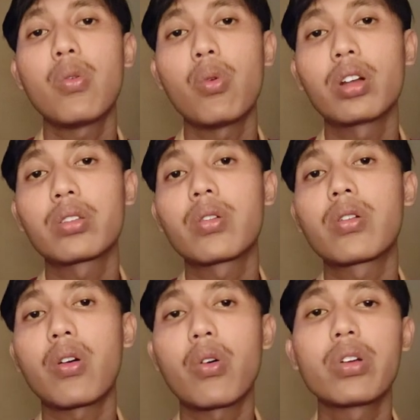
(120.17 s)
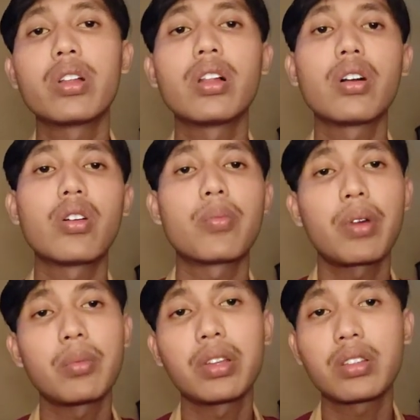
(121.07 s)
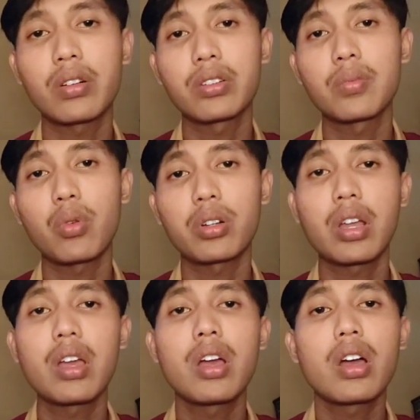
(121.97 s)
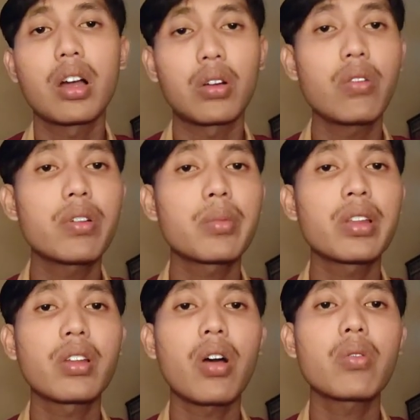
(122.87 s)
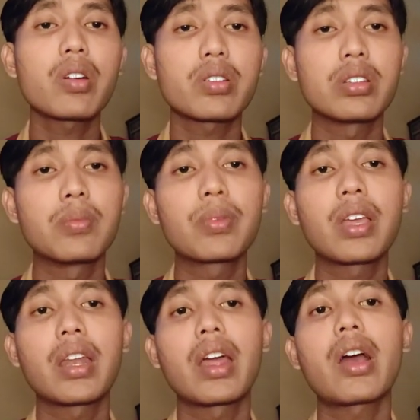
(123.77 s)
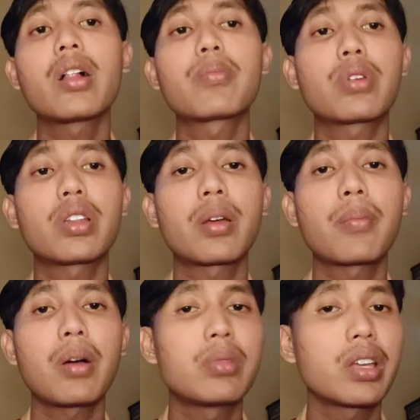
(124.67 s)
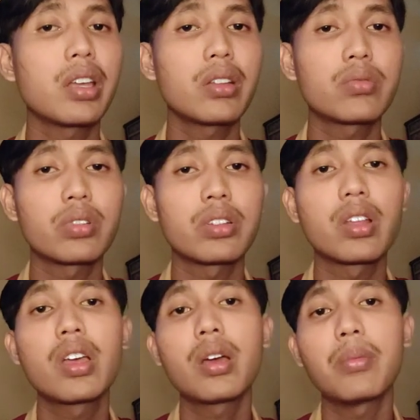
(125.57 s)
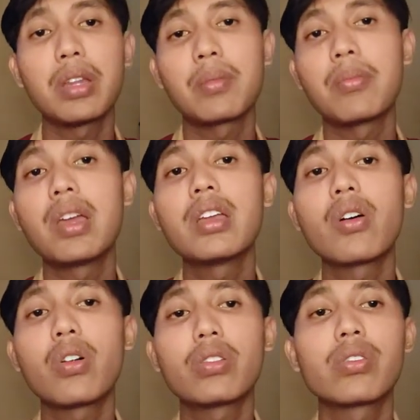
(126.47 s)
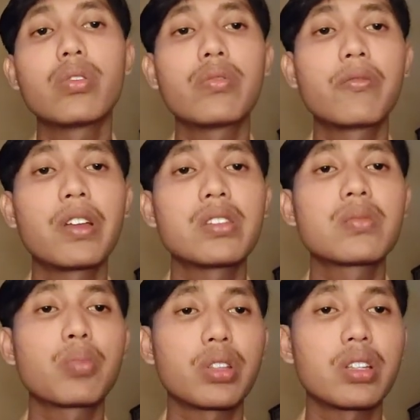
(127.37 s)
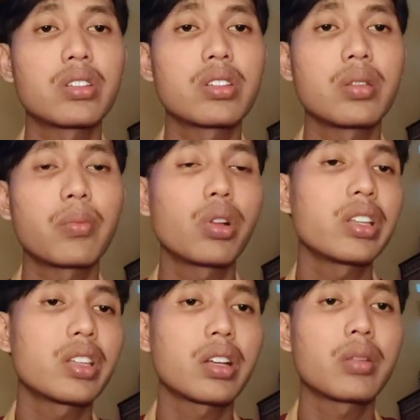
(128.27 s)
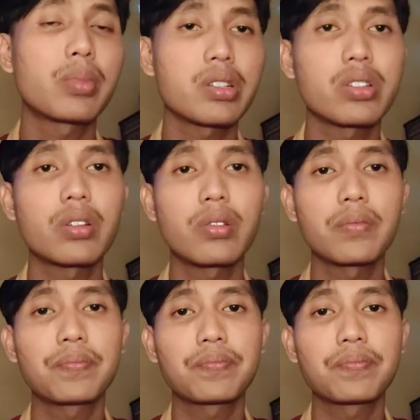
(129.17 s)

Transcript: water, oil, or public transport. Government ownership can help protect public interest, but it may also face potential political pressure.